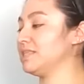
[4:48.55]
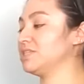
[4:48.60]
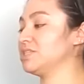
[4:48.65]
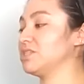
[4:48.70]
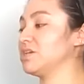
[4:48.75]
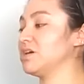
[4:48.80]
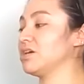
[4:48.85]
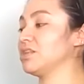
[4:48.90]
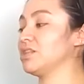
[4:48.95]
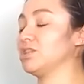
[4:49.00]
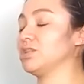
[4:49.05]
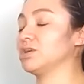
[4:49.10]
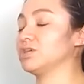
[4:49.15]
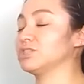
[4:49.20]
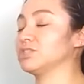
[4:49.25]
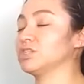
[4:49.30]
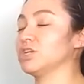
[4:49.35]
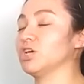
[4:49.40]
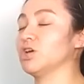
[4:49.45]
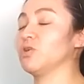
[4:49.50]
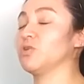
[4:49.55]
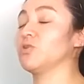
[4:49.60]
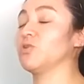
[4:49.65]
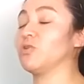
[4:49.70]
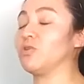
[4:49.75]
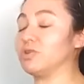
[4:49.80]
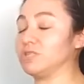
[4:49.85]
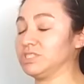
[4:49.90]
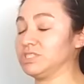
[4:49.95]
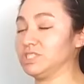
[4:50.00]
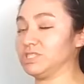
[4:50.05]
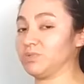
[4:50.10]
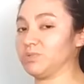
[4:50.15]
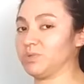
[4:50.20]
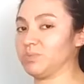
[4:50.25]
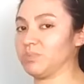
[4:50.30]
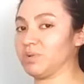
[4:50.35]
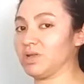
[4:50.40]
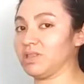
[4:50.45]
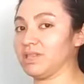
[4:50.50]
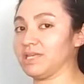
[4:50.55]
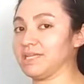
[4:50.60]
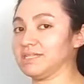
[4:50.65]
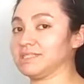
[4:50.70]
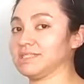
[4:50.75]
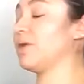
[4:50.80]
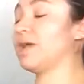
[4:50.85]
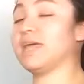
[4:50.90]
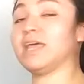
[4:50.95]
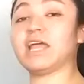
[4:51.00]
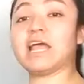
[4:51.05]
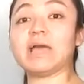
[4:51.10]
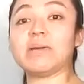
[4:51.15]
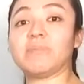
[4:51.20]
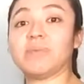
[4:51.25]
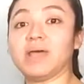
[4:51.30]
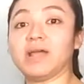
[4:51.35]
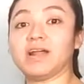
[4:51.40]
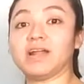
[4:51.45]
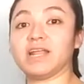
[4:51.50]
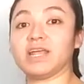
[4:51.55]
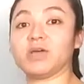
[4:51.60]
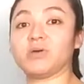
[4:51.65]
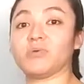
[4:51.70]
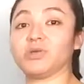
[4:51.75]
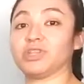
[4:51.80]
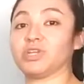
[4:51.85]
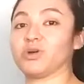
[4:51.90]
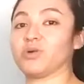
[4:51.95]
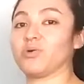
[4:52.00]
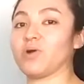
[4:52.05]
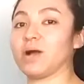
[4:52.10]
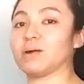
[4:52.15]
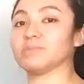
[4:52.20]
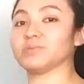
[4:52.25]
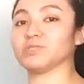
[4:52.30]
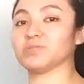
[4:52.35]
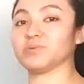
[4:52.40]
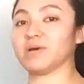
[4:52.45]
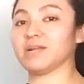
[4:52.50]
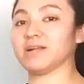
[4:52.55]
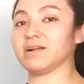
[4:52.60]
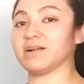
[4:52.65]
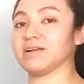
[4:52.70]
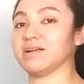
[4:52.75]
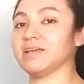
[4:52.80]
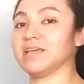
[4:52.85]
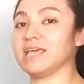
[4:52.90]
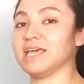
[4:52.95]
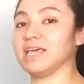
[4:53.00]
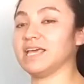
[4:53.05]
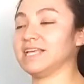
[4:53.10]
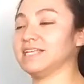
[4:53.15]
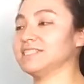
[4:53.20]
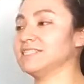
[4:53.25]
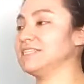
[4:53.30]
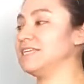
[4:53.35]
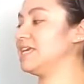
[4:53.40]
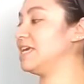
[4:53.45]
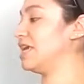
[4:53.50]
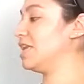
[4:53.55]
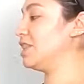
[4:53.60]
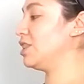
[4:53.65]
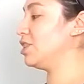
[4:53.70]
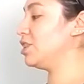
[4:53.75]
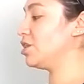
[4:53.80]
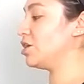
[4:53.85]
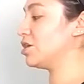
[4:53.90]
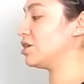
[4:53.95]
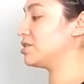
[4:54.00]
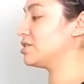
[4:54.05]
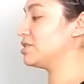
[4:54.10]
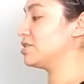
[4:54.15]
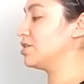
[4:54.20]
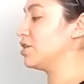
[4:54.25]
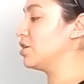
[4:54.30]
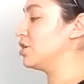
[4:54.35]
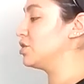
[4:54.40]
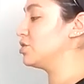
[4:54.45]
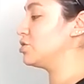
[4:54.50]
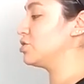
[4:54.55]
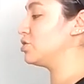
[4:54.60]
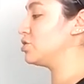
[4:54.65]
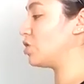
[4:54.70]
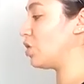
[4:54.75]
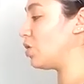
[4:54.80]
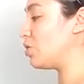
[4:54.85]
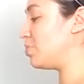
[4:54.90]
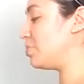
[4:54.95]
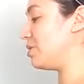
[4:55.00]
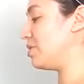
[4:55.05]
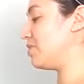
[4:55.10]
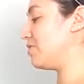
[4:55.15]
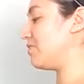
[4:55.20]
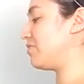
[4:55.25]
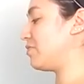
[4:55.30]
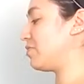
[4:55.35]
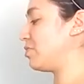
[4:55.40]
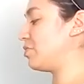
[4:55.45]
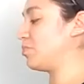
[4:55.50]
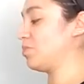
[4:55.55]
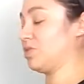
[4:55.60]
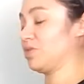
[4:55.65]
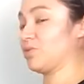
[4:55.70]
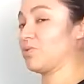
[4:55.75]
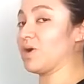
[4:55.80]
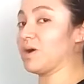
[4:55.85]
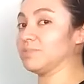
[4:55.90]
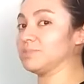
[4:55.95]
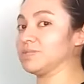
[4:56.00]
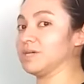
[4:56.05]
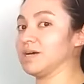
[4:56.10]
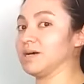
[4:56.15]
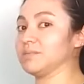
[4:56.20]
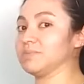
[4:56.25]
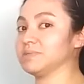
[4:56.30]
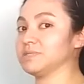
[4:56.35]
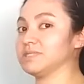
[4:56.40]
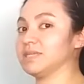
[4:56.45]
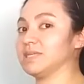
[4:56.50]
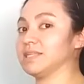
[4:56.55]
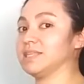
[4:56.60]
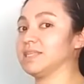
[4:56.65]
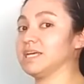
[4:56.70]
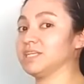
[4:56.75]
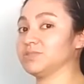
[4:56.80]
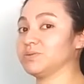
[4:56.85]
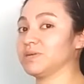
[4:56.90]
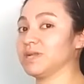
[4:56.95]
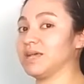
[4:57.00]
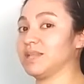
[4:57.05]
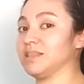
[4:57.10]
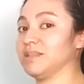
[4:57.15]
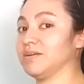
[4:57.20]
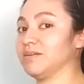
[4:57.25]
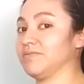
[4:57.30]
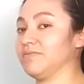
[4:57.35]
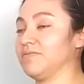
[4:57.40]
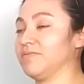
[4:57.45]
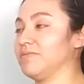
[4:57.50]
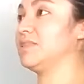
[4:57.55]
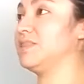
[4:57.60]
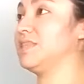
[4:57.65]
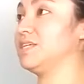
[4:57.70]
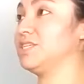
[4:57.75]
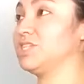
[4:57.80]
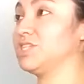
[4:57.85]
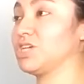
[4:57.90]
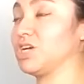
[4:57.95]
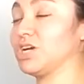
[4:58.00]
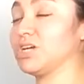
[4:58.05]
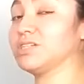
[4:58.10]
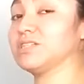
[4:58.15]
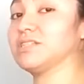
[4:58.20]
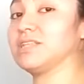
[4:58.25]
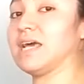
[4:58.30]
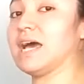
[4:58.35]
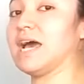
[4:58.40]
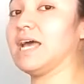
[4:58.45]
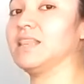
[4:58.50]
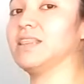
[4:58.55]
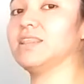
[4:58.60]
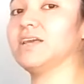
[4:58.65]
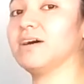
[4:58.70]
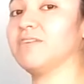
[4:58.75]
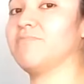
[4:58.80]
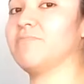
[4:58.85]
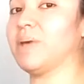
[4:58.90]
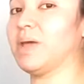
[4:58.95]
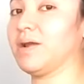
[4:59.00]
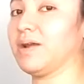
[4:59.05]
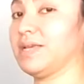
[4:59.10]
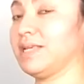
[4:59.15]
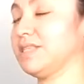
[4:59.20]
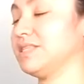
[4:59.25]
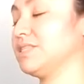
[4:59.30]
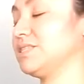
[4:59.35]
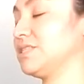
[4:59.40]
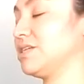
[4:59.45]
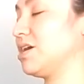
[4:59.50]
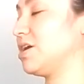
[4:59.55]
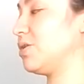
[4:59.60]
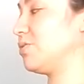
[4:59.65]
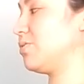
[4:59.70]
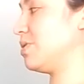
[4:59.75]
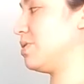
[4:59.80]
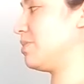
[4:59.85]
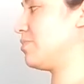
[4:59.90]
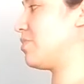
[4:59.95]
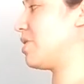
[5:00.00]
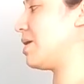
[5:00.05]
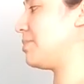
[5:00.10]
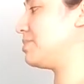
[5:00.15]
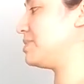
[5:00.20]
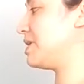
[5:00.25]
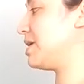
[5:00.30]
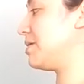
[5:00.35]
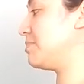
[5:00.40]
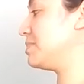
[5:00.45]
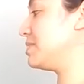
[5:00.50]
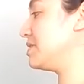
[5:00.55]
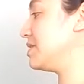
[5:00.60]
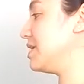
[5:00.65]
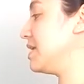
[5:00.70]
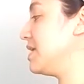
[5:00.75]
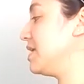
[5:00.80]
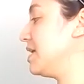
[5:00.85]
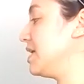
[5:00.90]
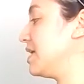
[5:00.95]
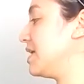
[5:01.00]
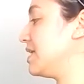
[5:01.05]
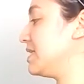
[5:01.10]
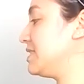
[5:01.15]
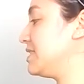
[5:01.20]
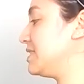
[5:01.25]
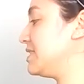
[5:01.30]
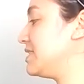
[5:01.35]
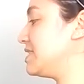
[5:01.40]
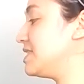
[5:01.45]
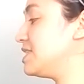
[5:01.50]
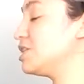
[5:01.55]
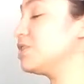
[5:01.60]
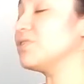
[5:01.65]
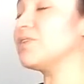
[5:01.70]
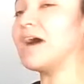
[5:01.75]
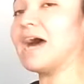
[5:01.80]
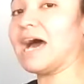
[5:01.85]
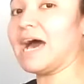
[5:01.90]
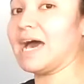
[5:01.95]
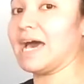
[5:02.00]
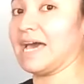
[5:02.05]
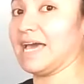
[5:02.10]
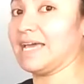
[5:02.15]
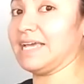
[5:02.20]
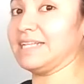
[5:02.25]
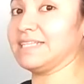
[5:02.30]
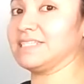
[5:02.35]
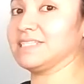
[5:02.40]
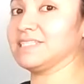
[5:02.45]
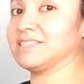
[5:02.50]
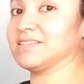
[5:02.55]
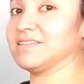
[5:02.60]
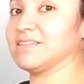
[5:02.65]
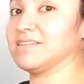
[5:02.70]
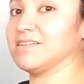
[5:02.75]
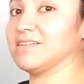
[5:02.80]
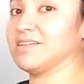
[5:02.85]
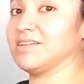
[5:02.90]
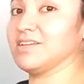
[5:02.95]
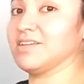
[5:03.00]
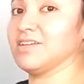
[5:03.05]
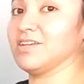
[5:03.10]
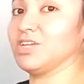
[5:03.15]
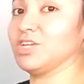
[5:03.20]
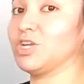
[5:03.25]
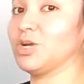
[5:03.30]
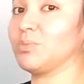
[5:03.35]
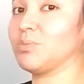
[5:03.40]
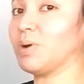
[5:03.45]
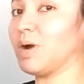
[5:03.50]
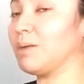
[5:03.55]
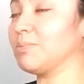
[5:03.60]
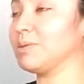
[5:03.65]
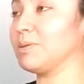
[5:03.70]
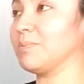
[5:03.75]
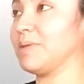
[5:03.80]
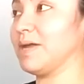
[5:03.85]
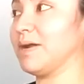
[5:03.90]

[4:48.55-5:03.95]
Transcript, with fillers: This skirt looks gorgeous with bralettes. Right here I paired it with a crop sweater, and see, it looks so beautiful with crop tops. That's what I love this skirt. I love pairing this skirt with crop tops because it still hides your problem